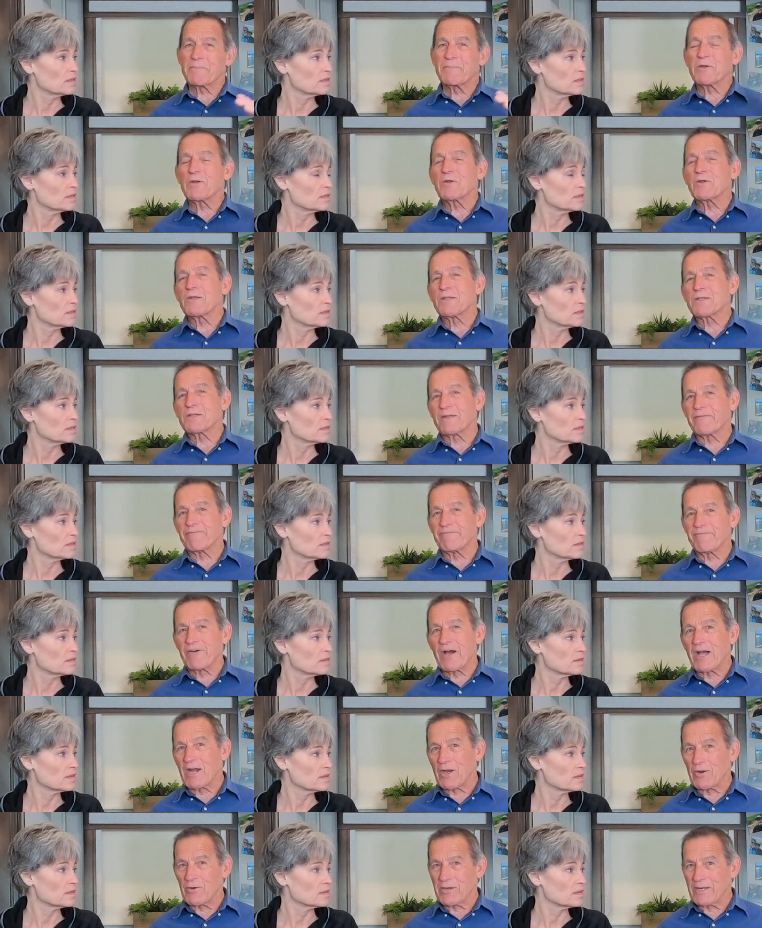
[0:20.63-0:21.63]
Speaker 1: experienced a
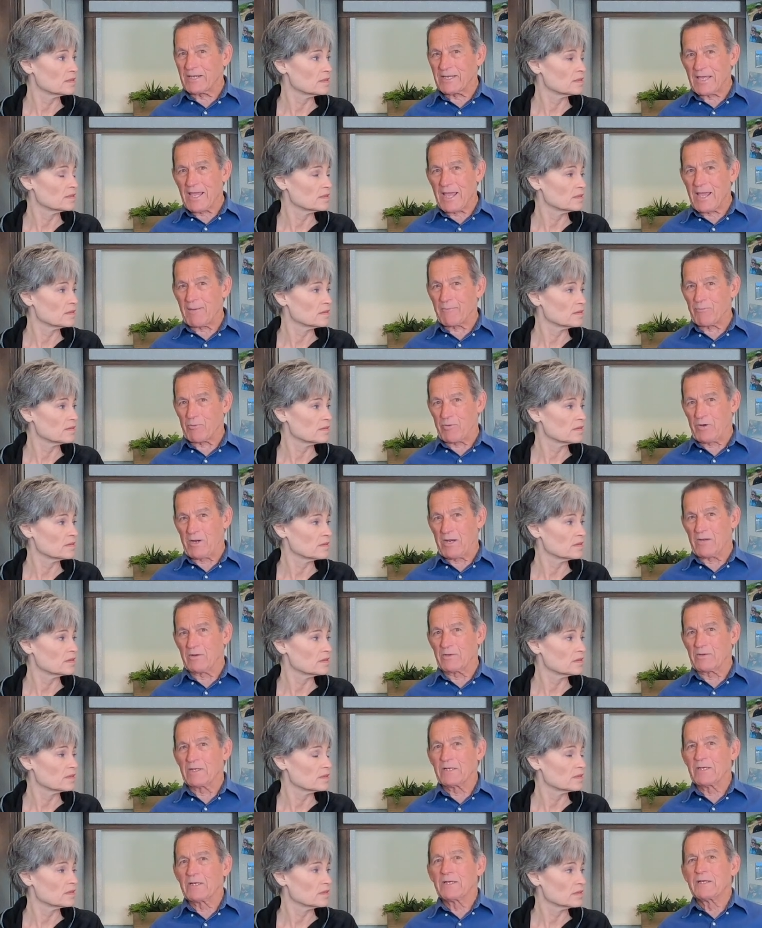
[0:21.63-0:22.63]
fire in a
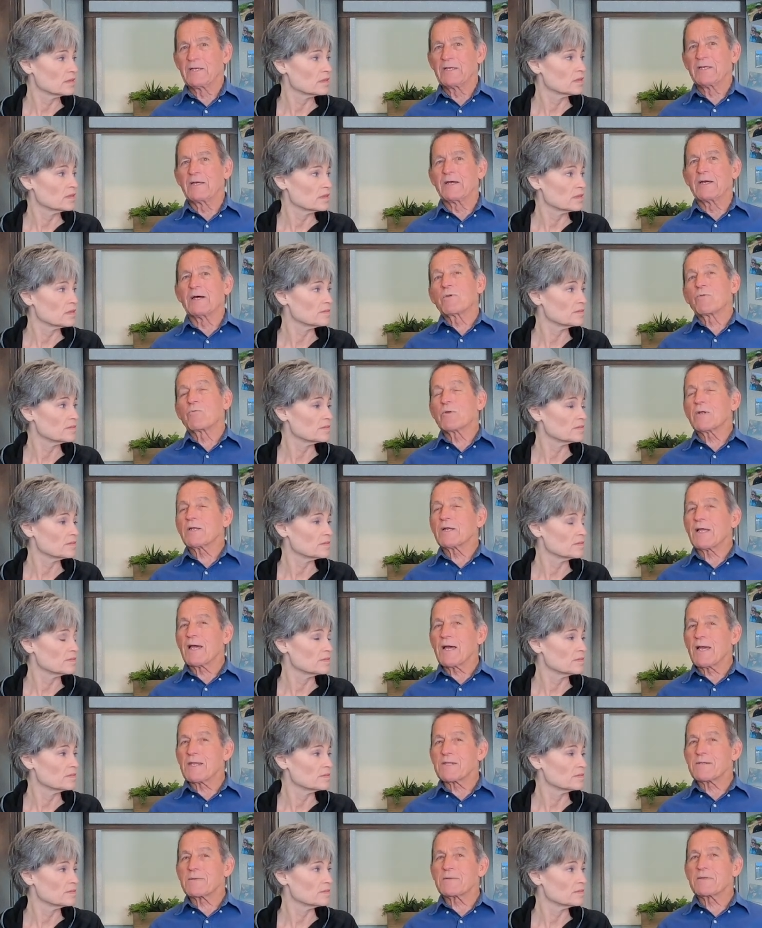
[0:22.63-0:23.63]
campground we
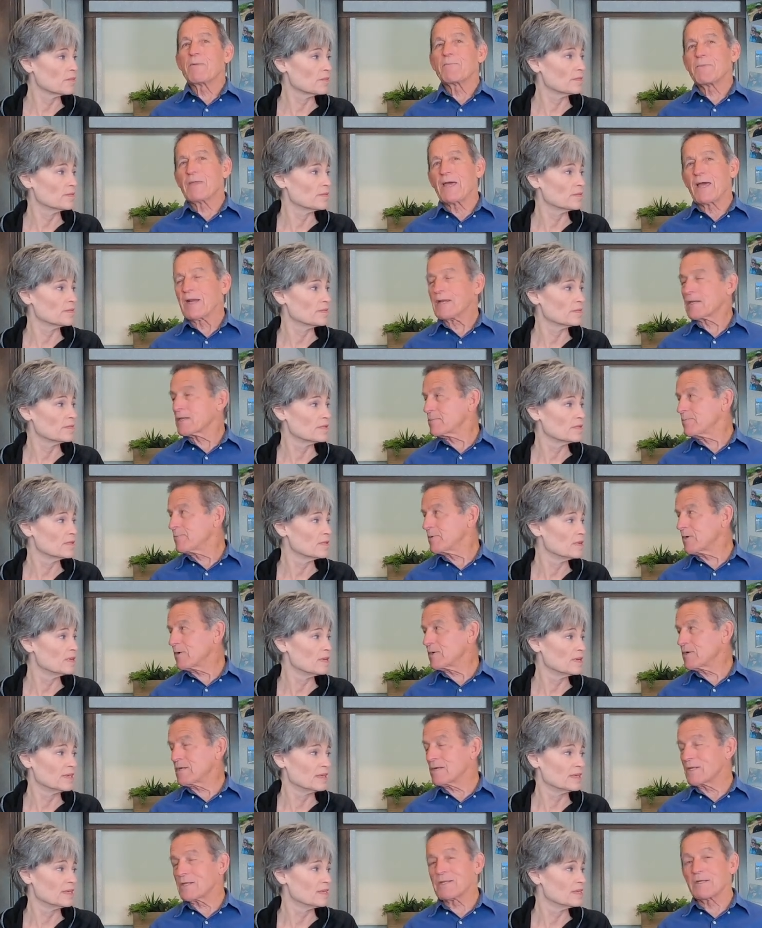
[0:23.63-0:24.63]
realized from hmm. that
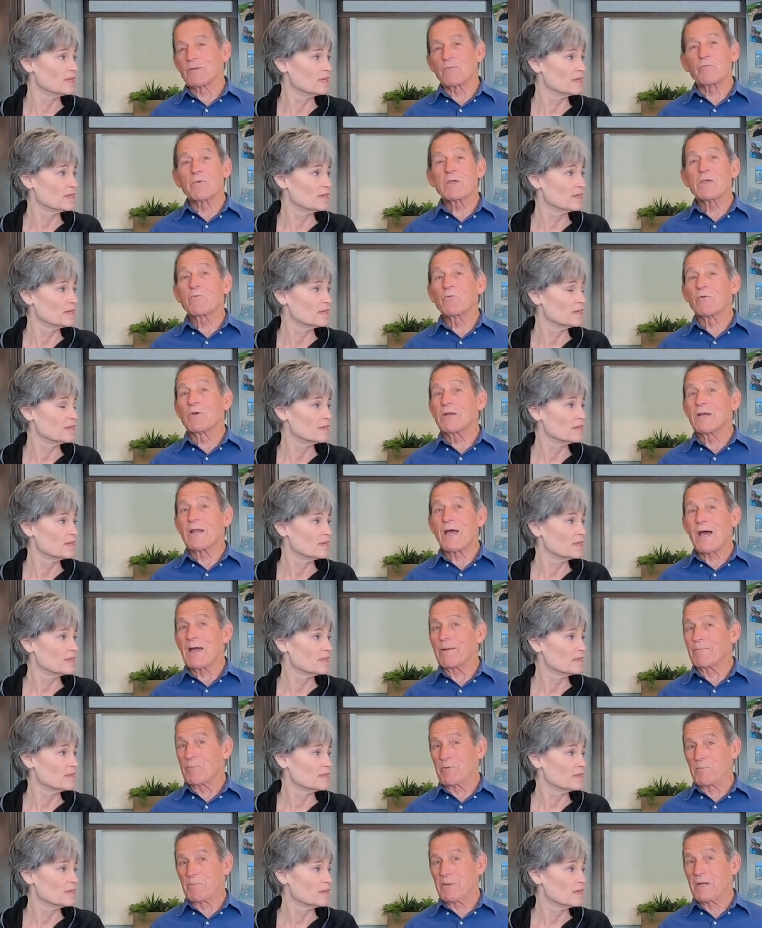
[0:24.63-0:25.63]
experience that we were
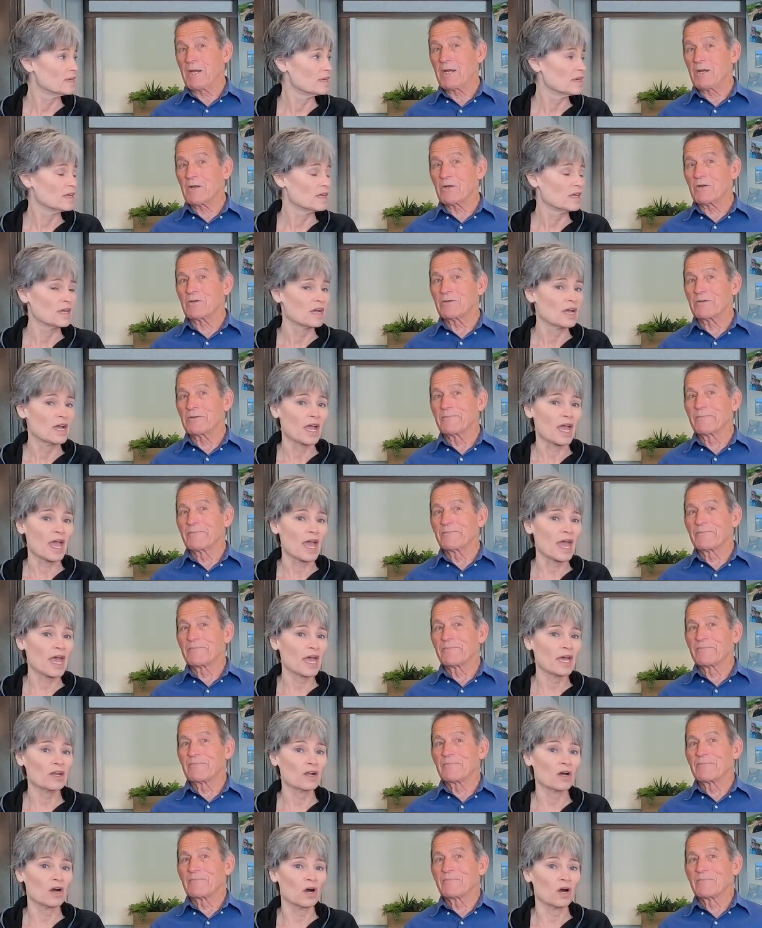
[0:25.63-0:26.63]
not prepared
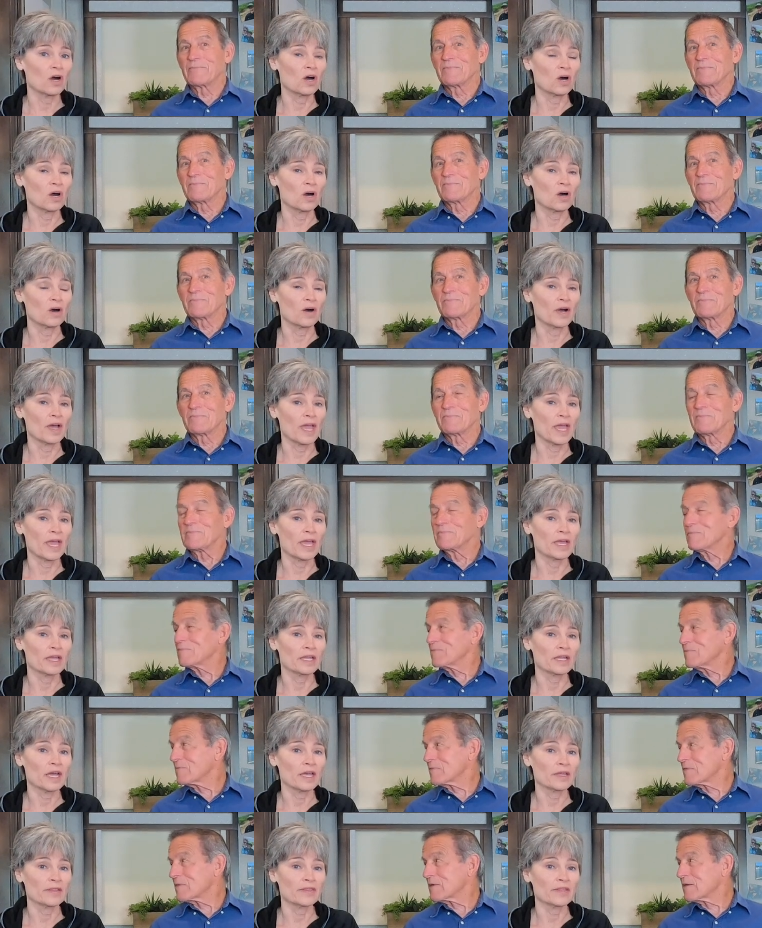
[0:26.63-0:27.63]
Speaker 2: at all.
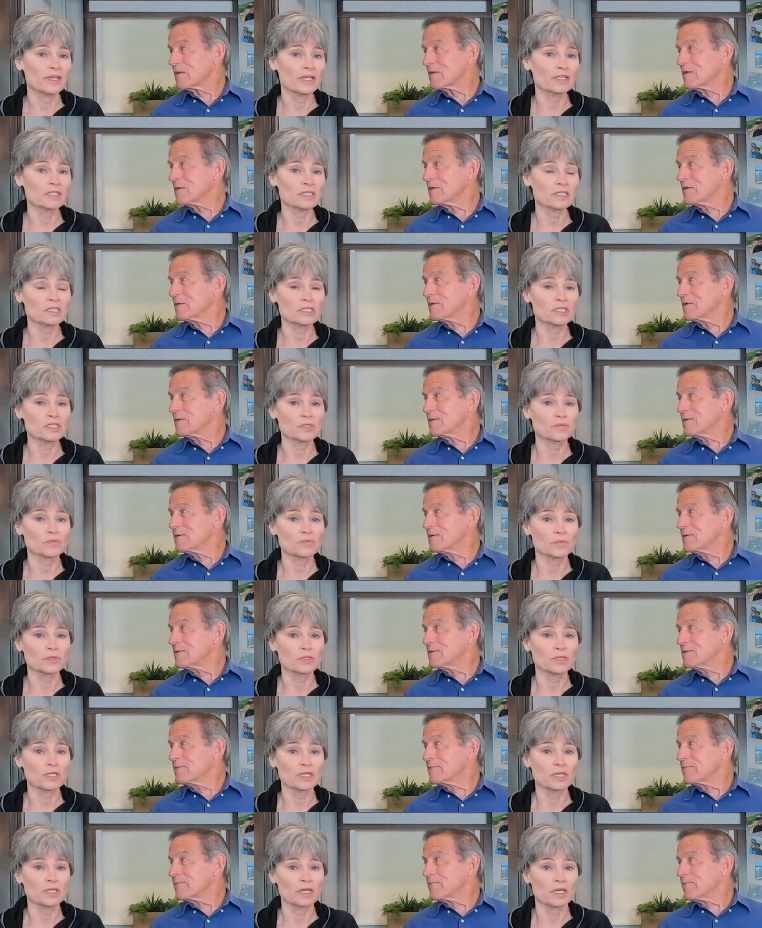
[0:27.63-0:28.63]
And I think this is
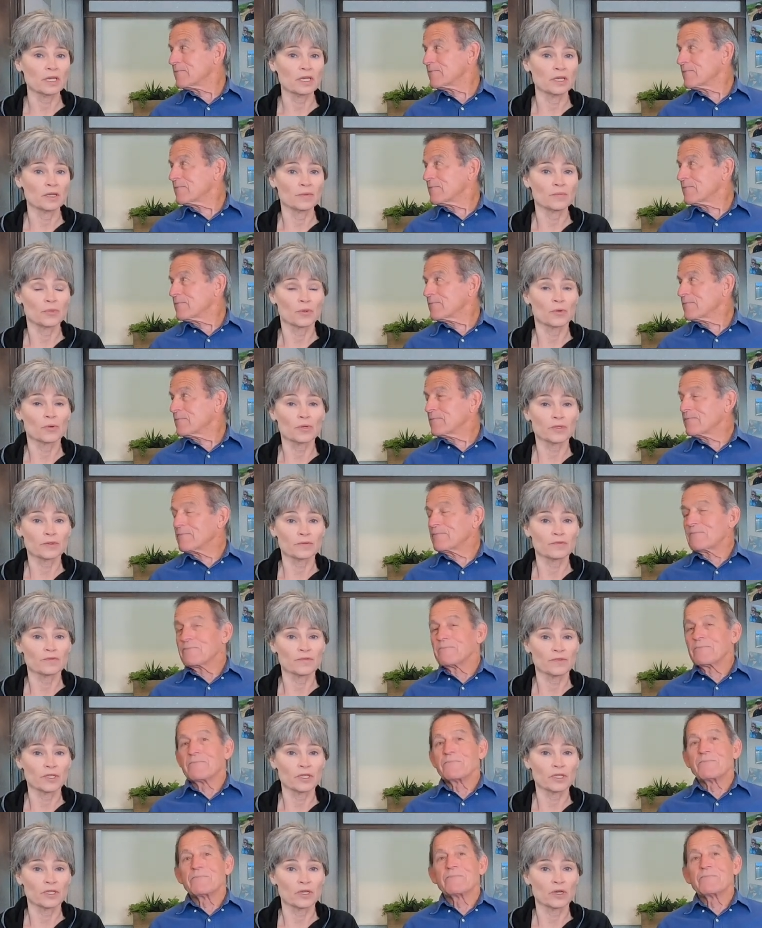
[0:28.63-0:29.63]
really an important
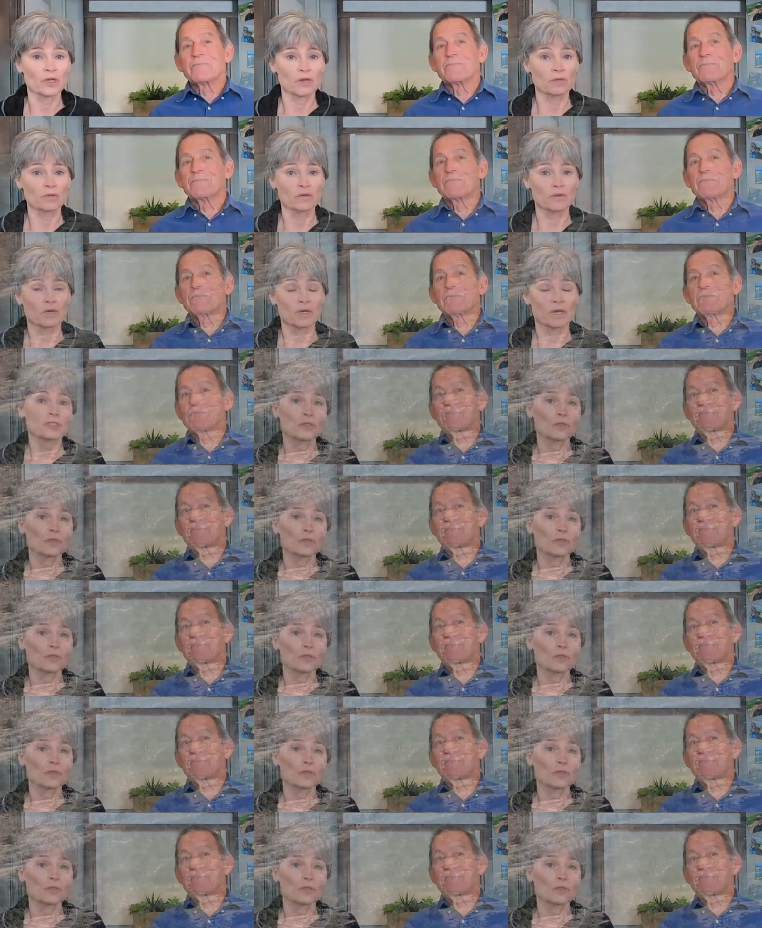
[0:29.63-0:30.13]
video.